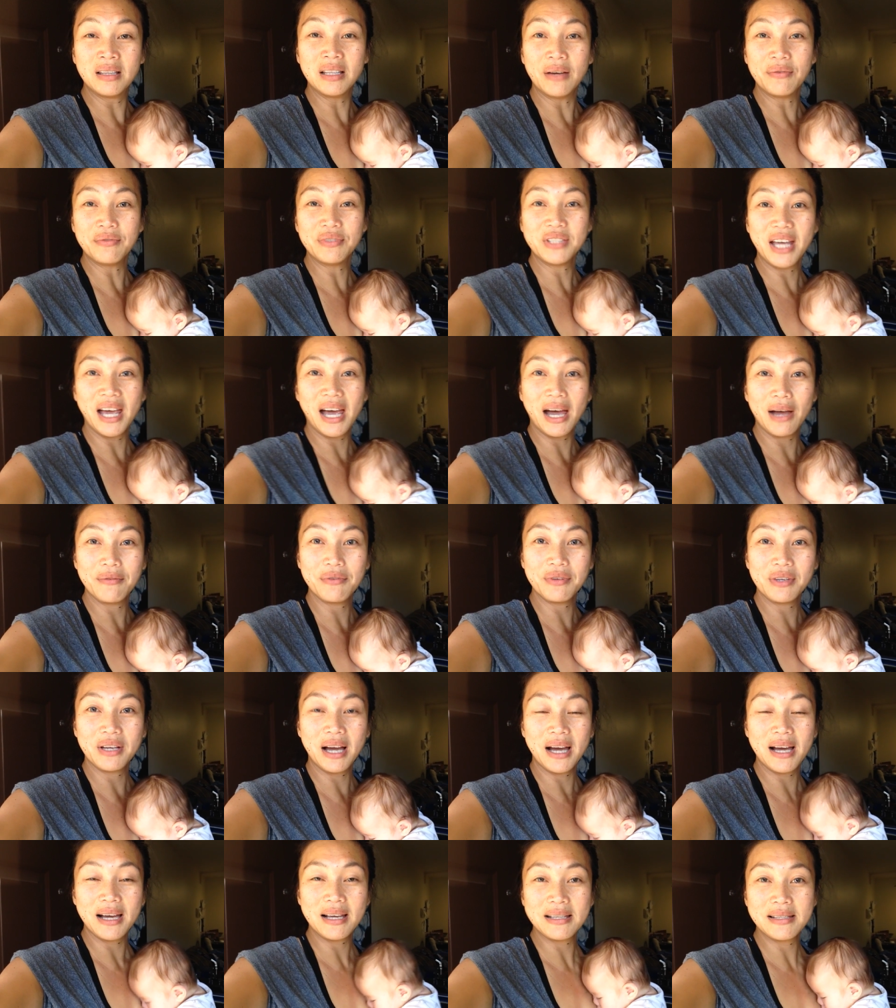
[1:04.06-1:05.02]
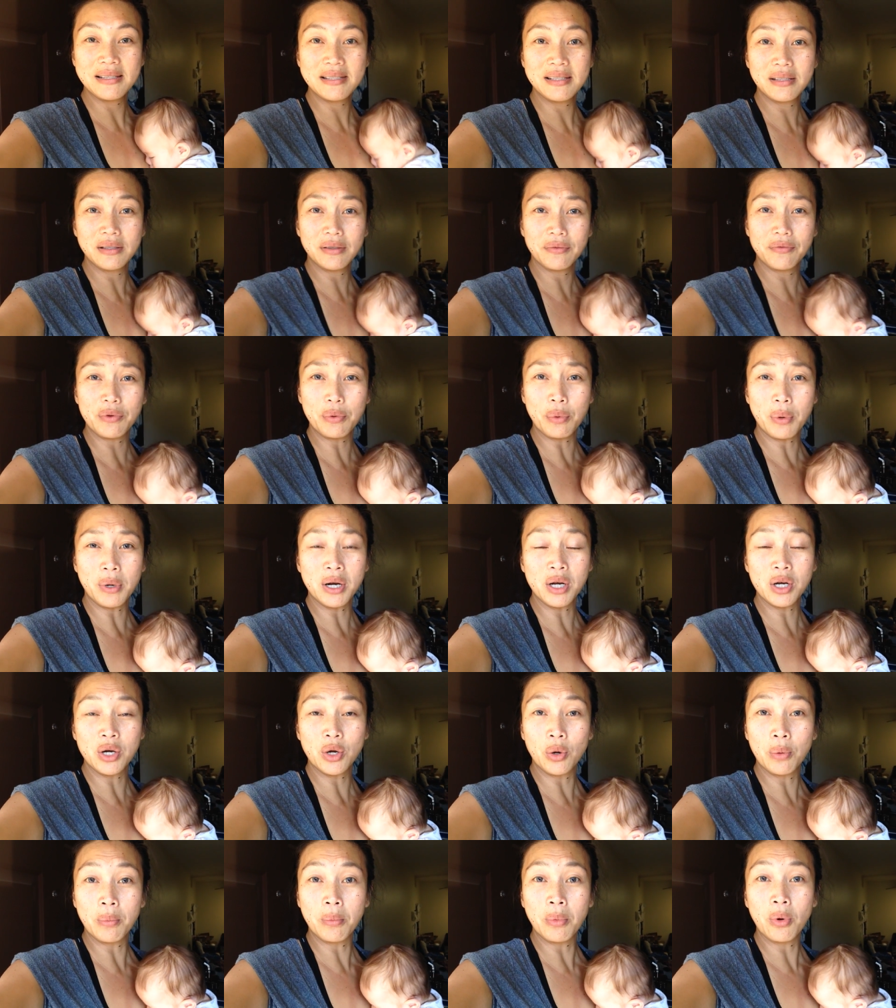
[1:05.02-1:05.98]
Love to have you guys. If you want
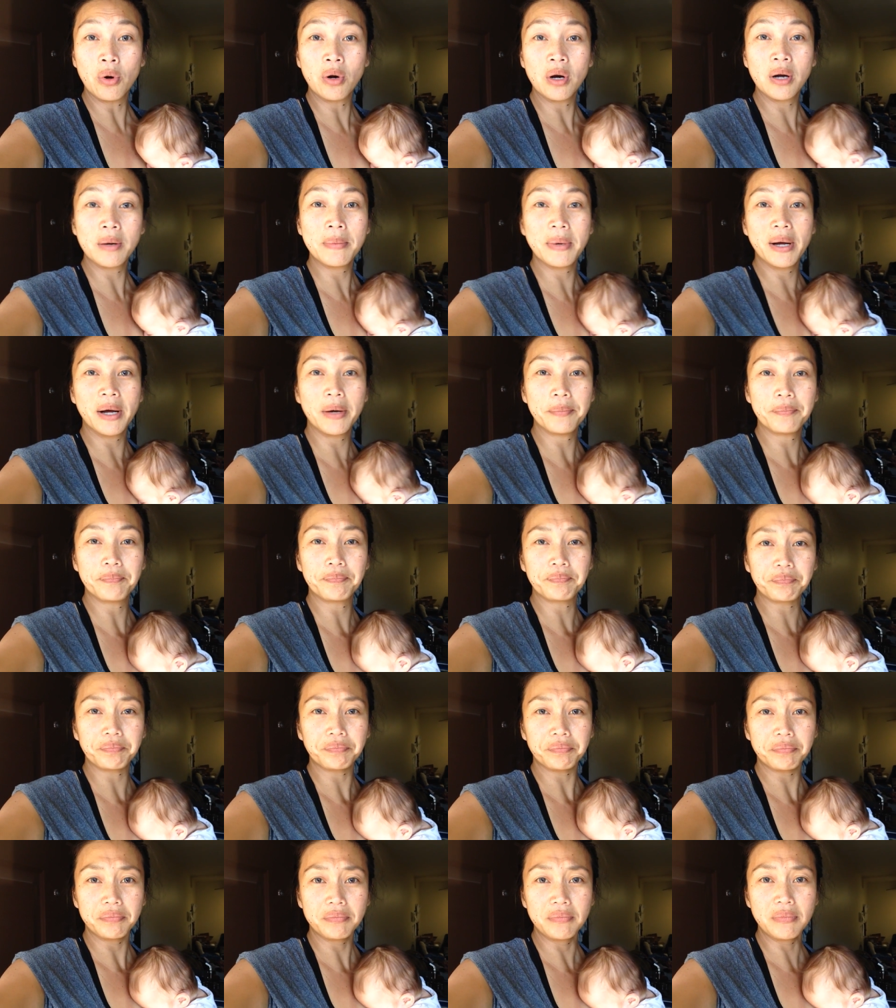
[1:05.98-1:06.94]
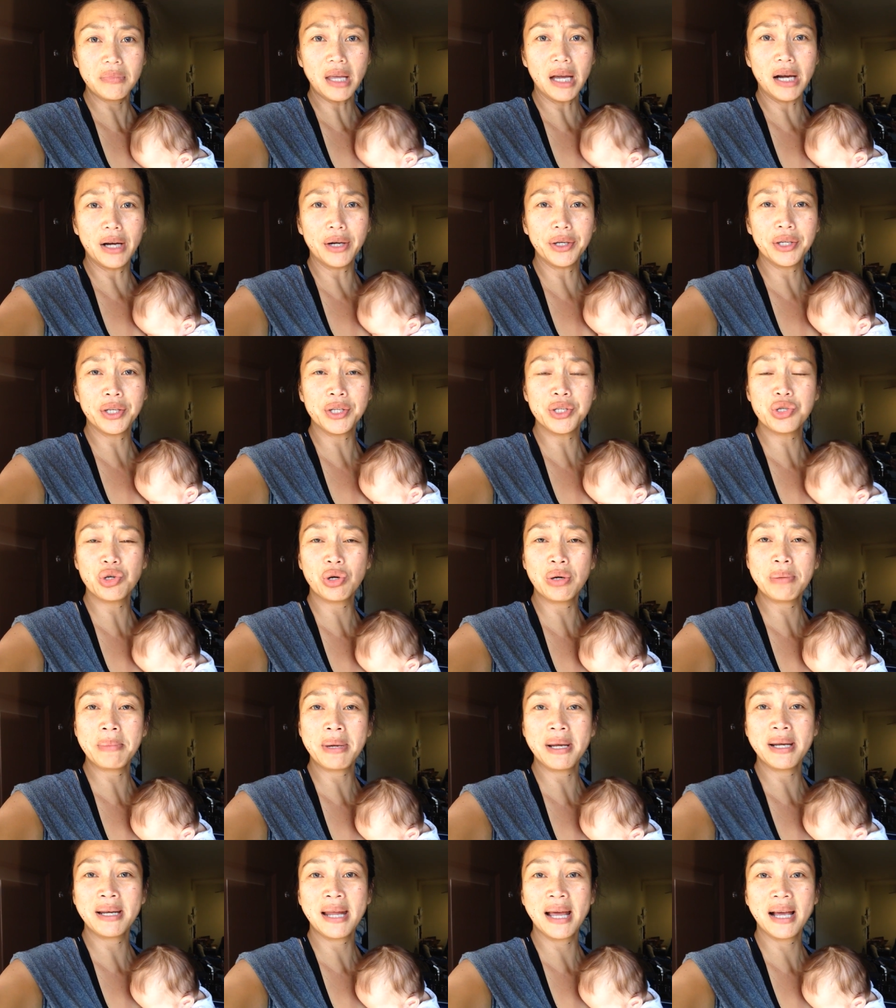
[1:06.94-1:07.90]
to know more about how you can
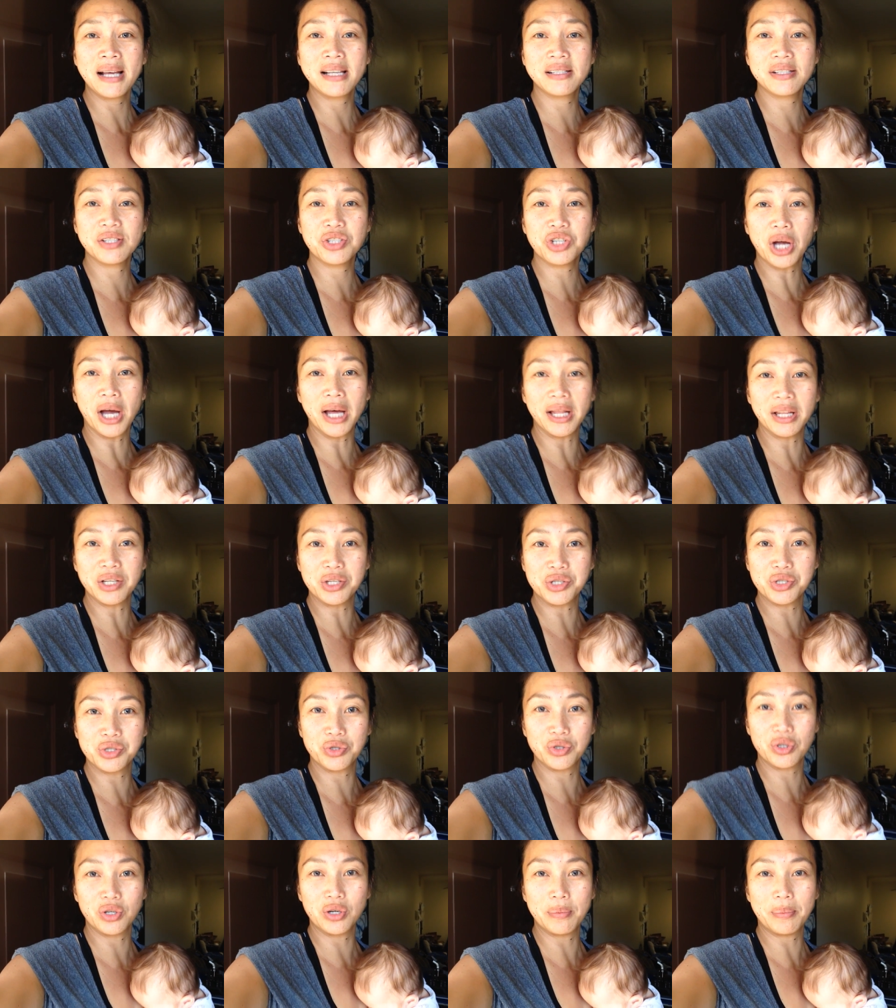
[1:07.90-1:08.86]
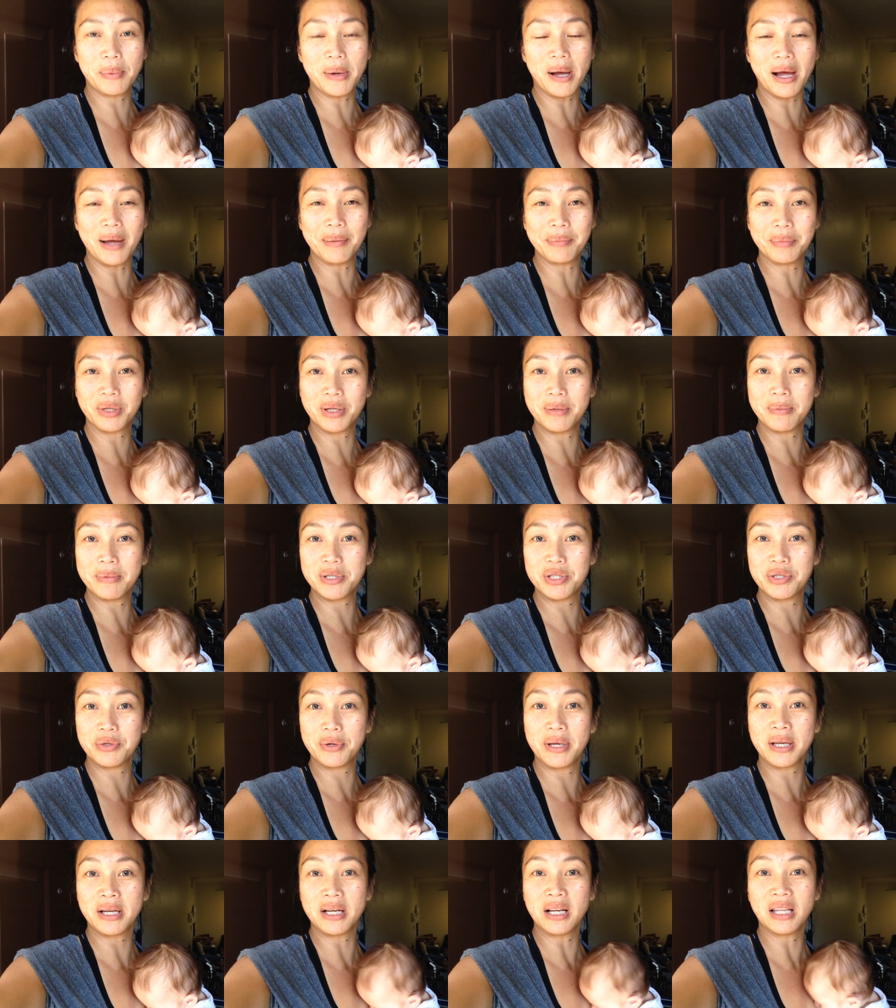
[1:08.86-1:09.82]
join my next challenge group, I'm going to be
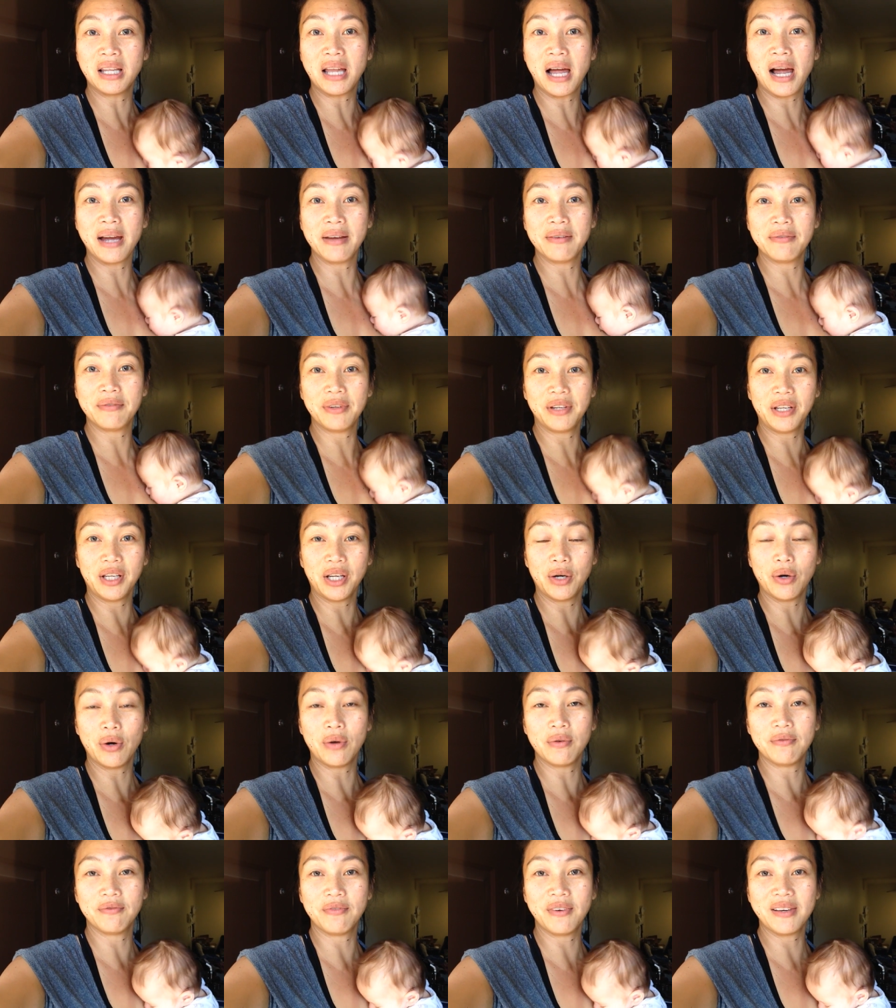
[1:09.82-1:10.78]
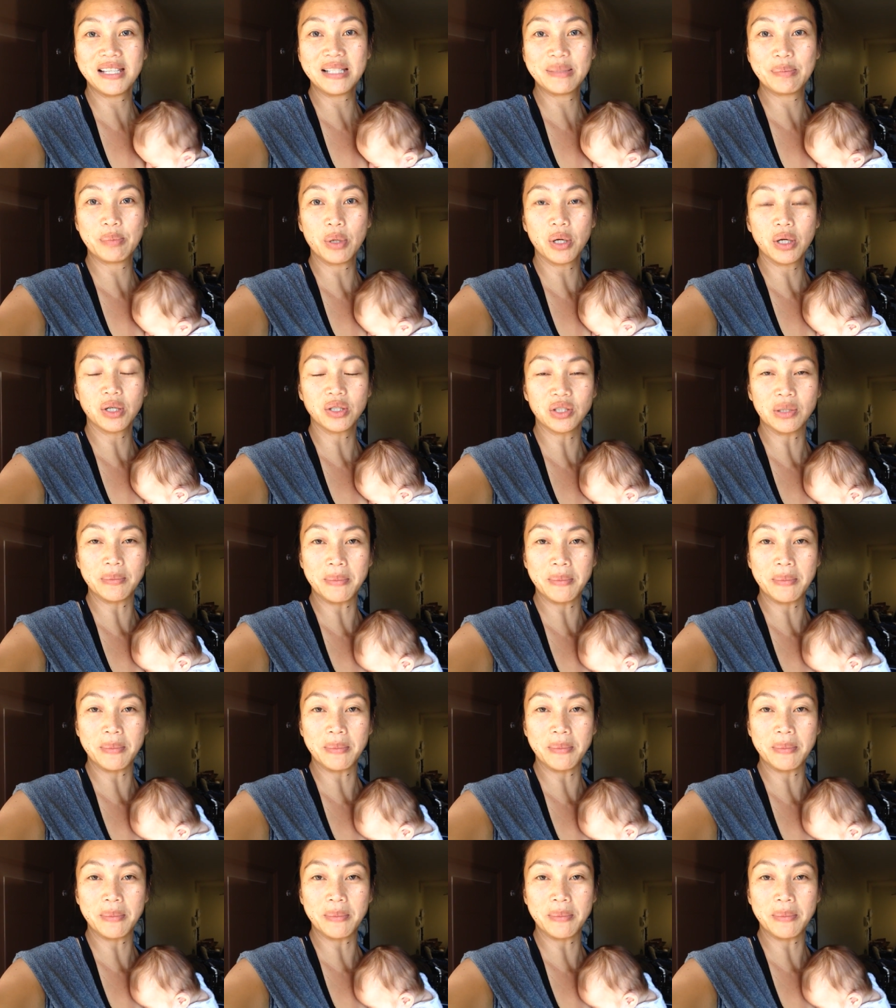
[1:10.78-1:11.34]
doing a live video on Facebook.